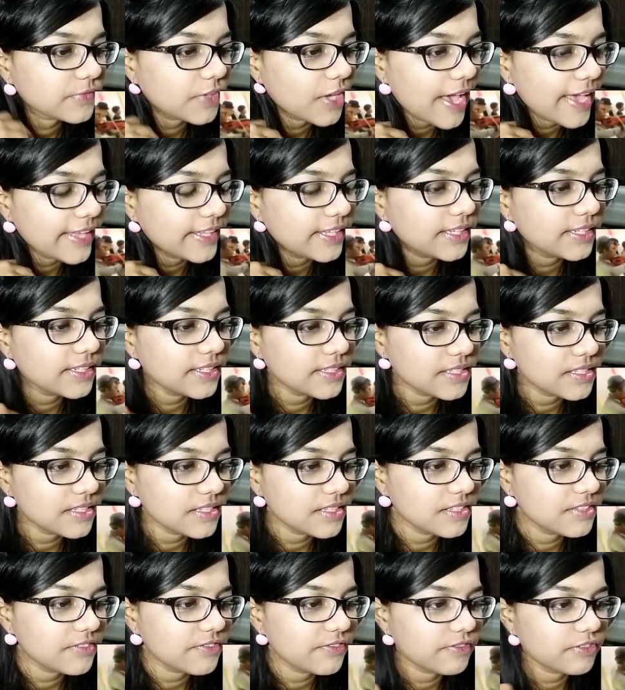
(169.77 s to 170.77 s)
I think this
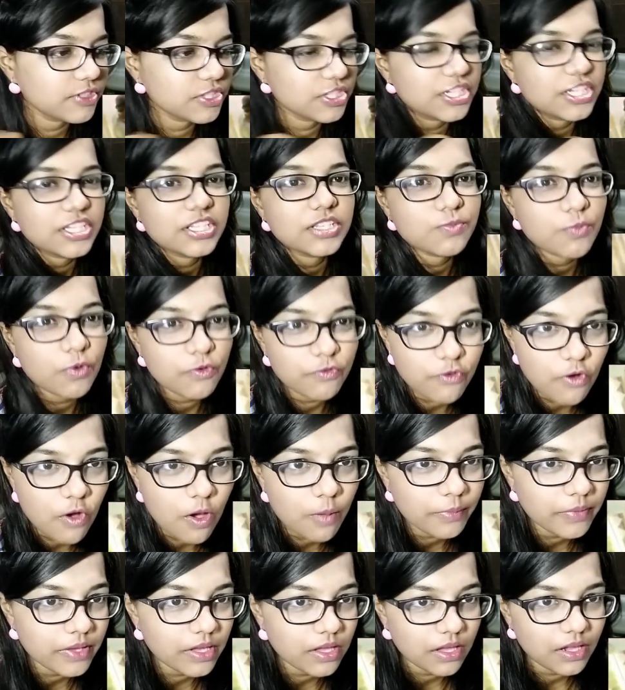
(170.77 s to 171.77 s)
is, she is
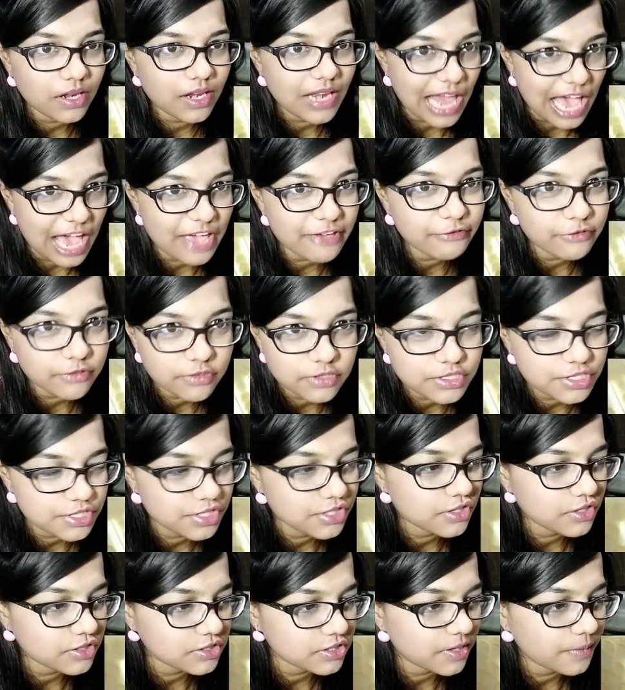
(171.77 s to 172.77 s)
performing a live
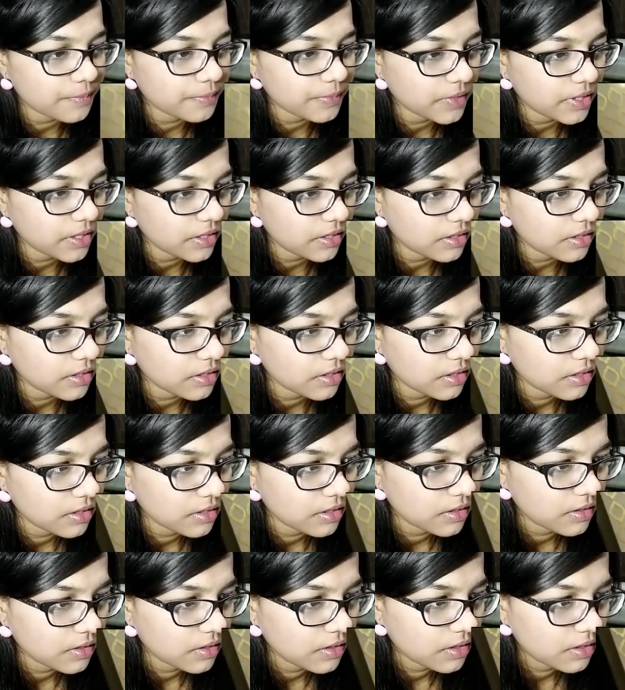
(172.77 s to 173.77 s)
version or something
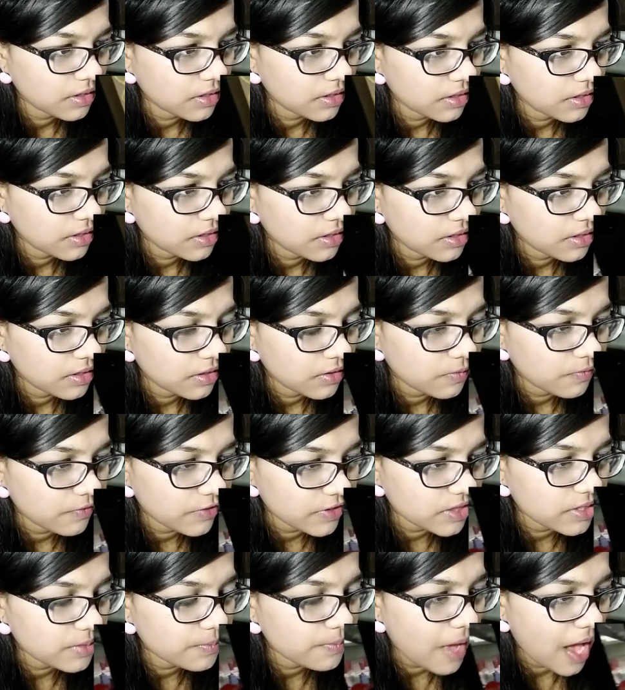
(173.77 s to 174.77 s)

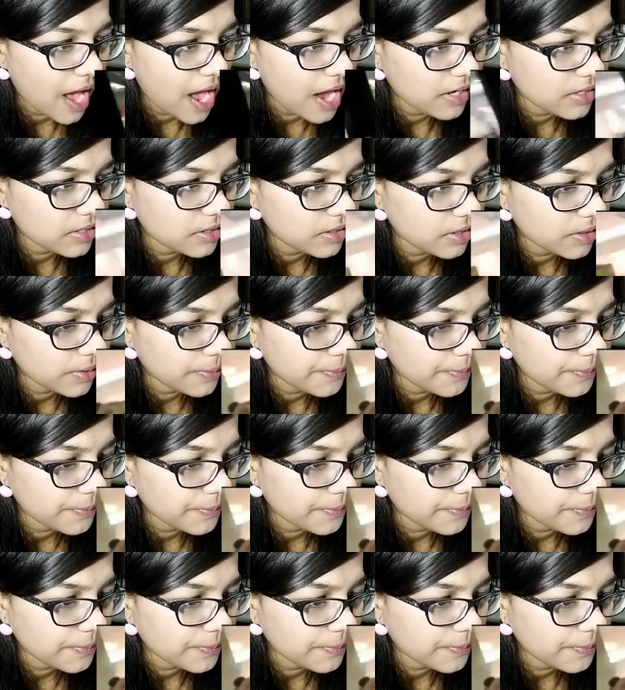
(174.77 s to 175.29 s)
with the band.